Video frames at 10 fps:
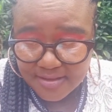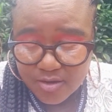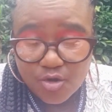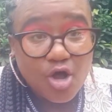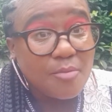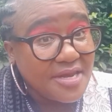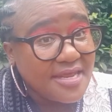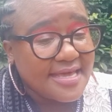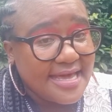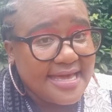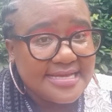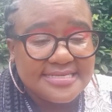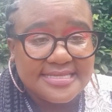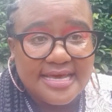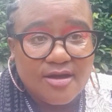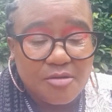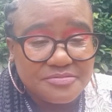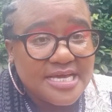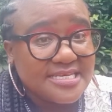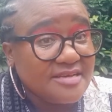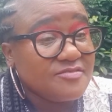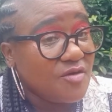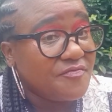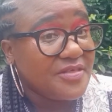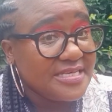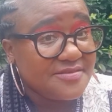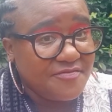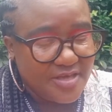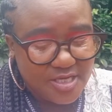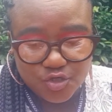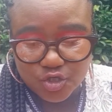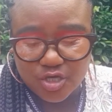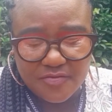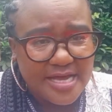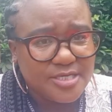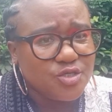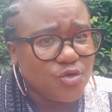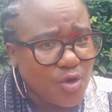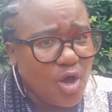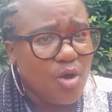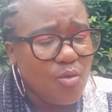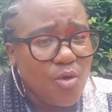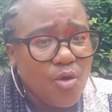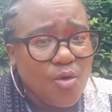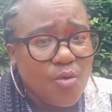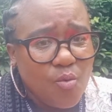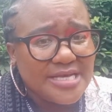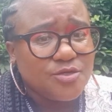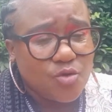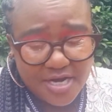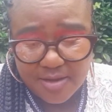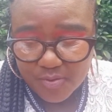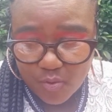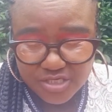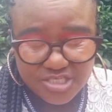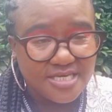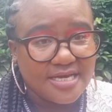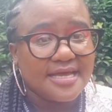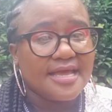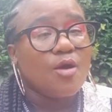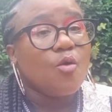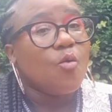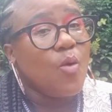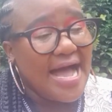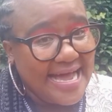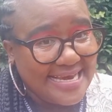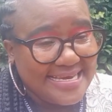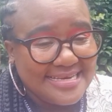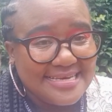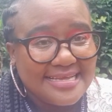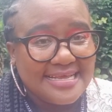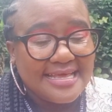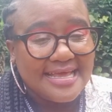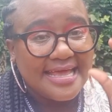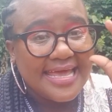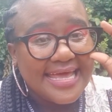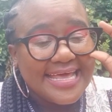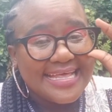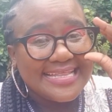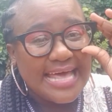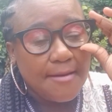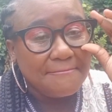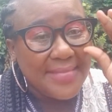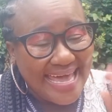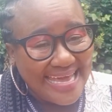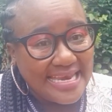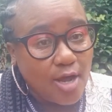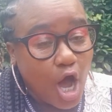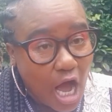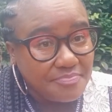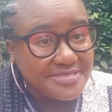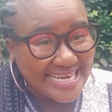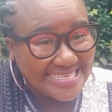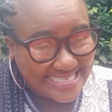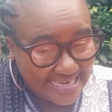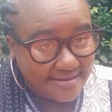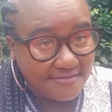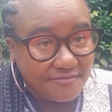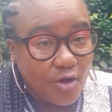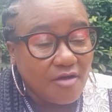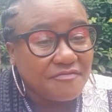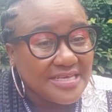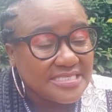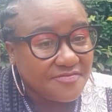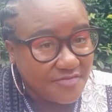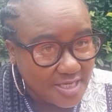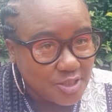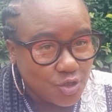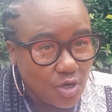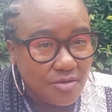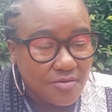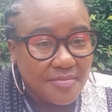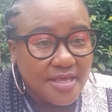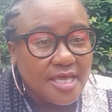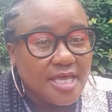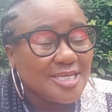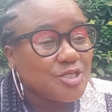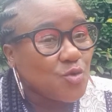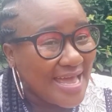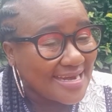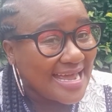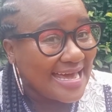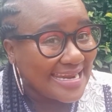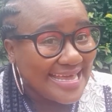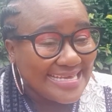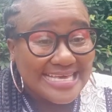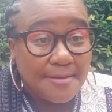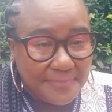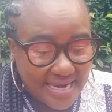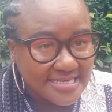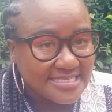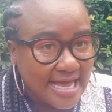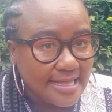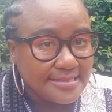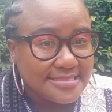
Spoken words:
communicate the objectives of this video so that you know what you're gonna be watching. One, the main objective of this video is to encourage a black child